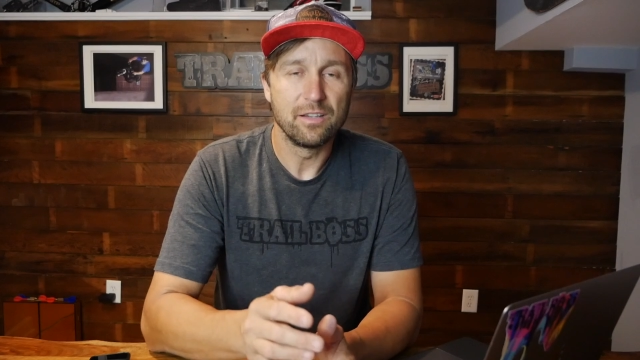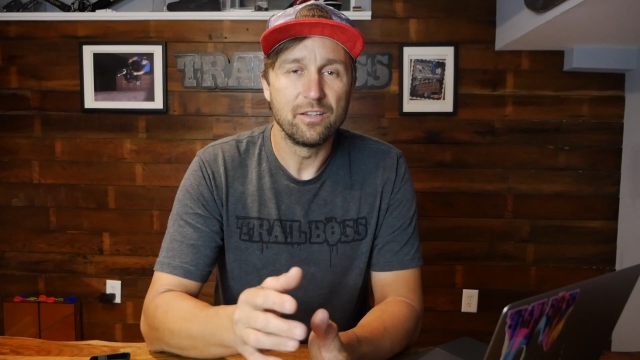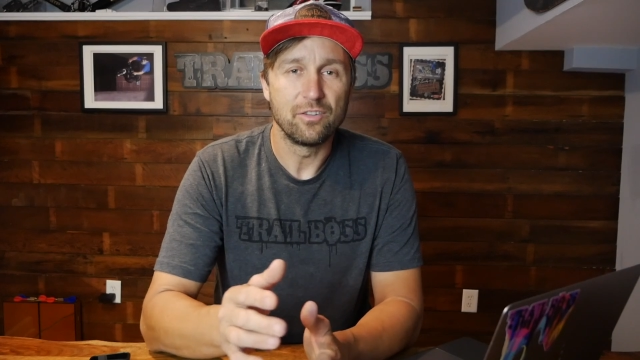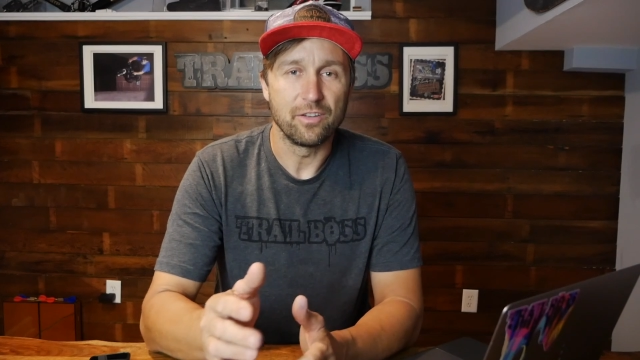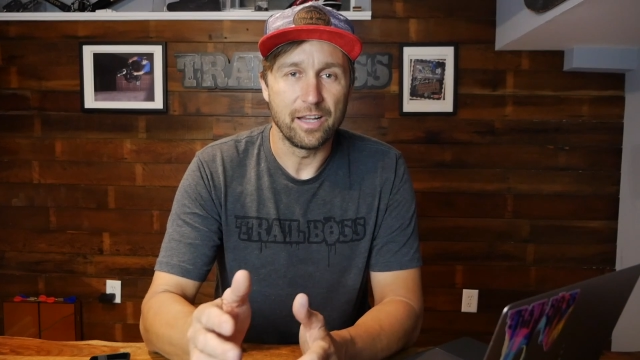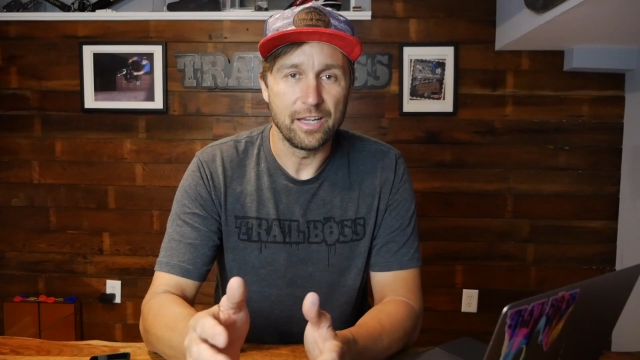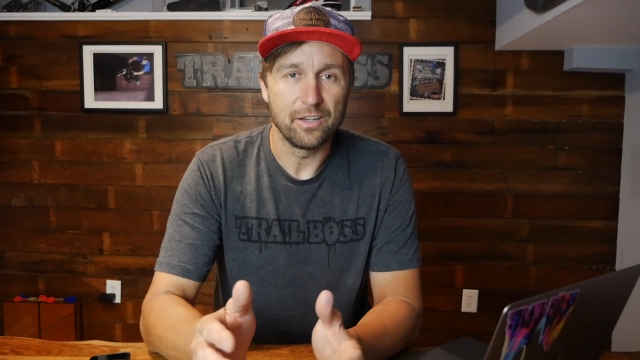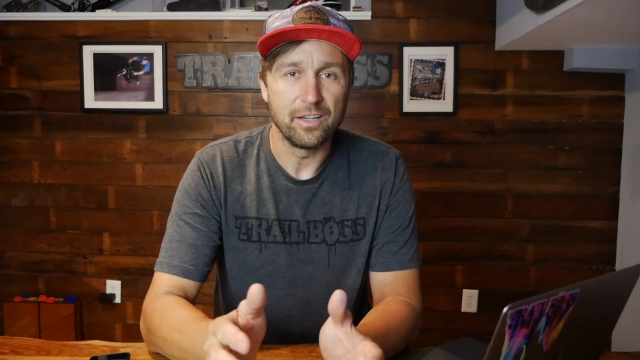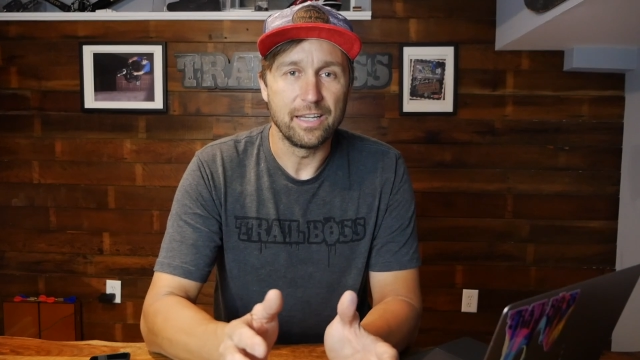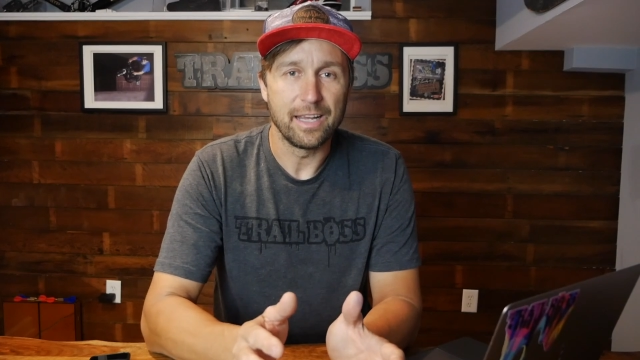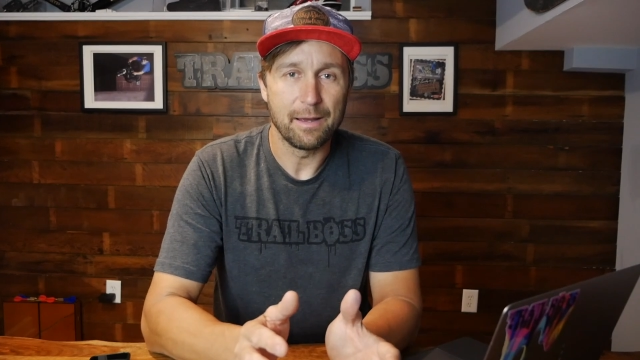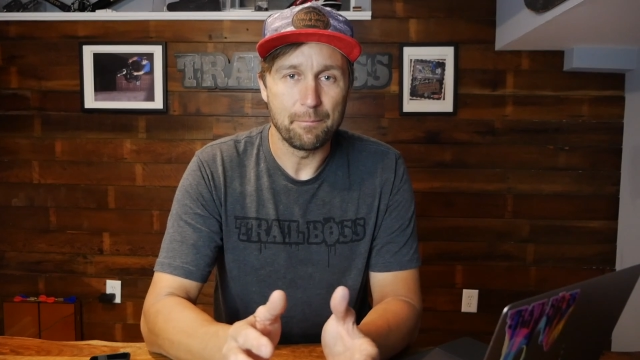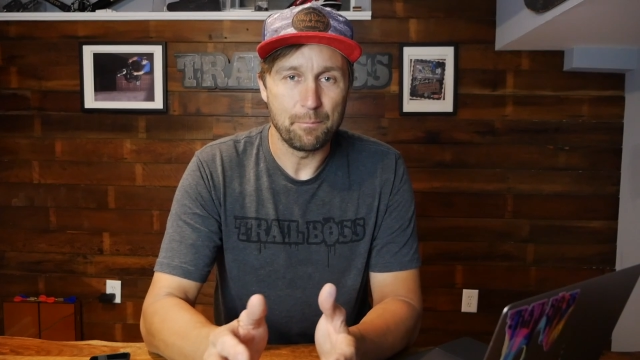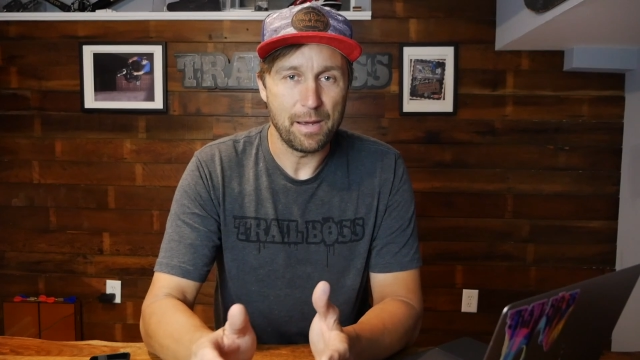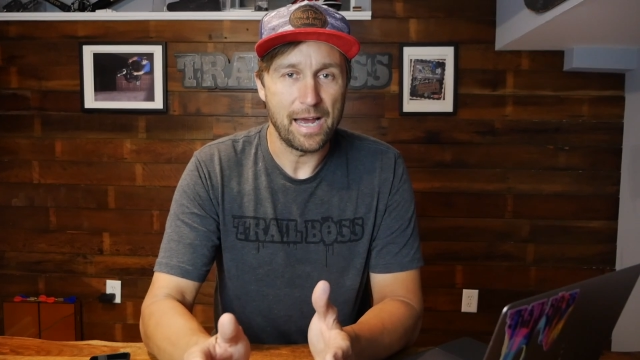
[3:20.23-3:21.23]
so that you can
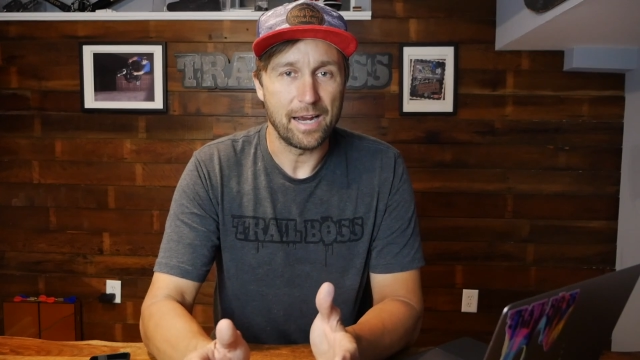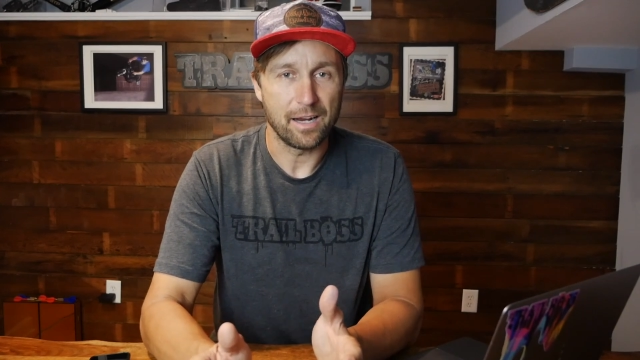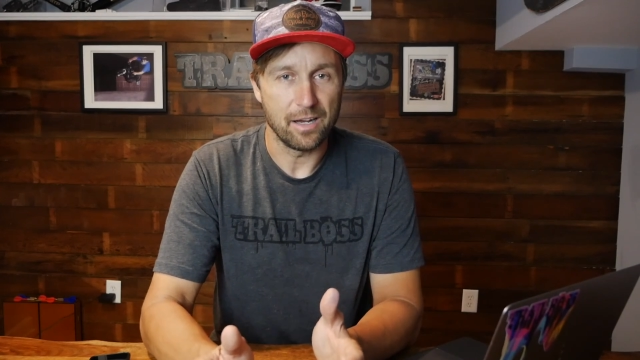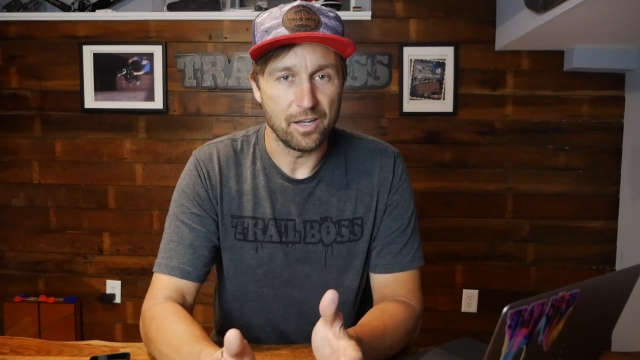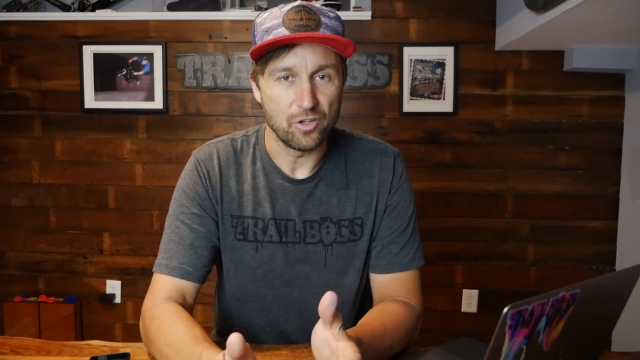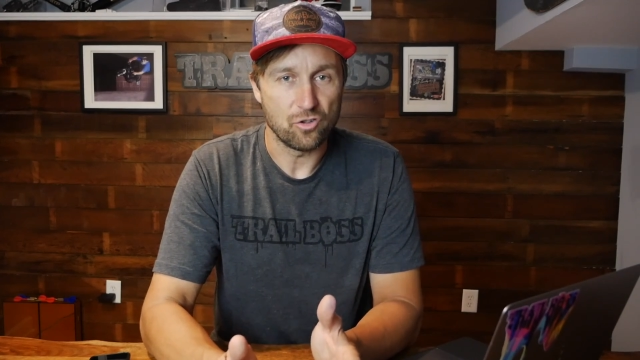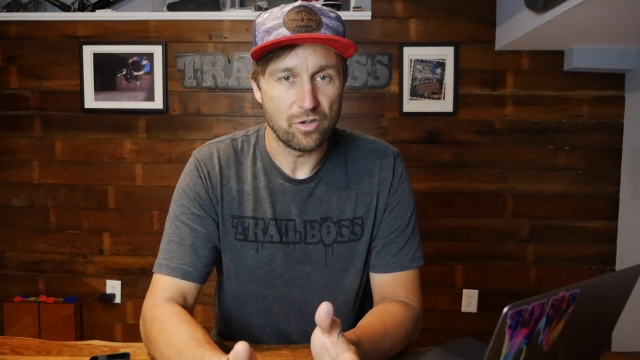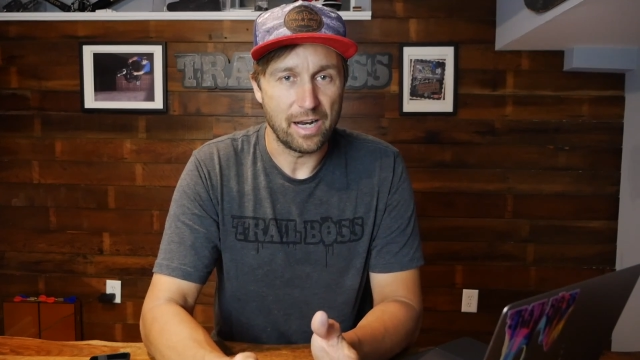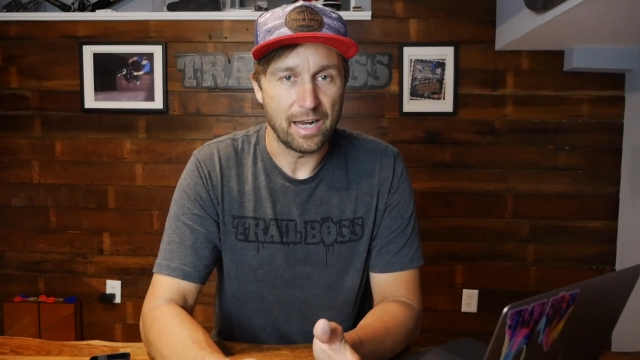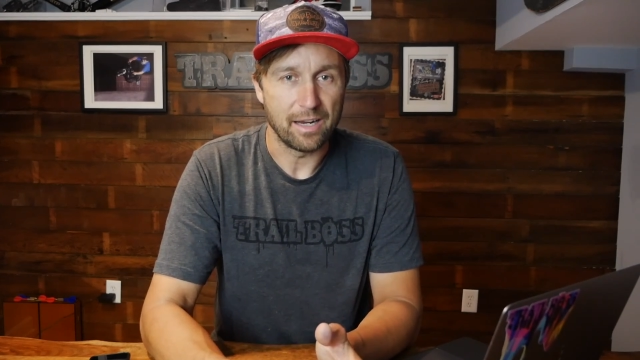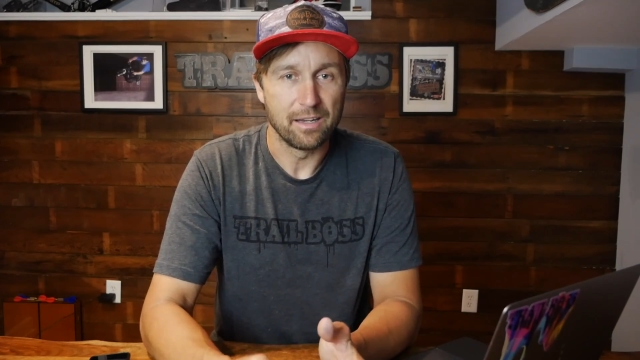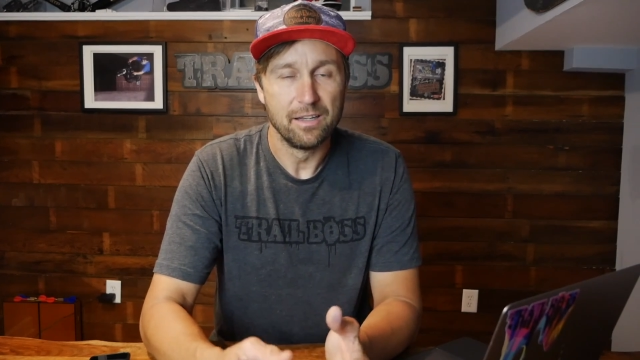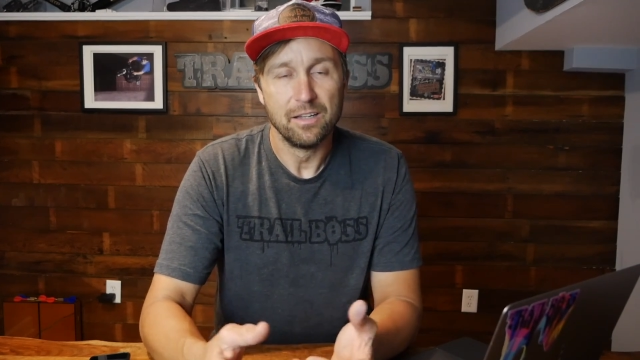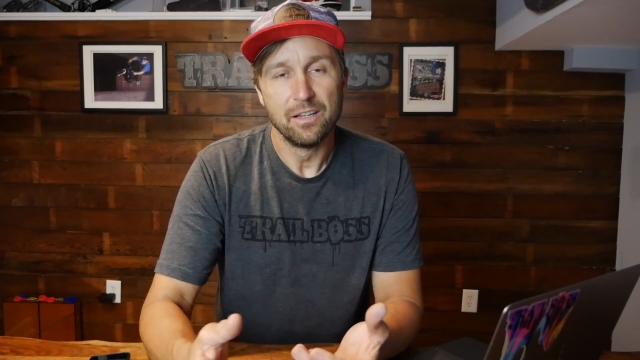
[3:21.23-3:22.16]
get back on track.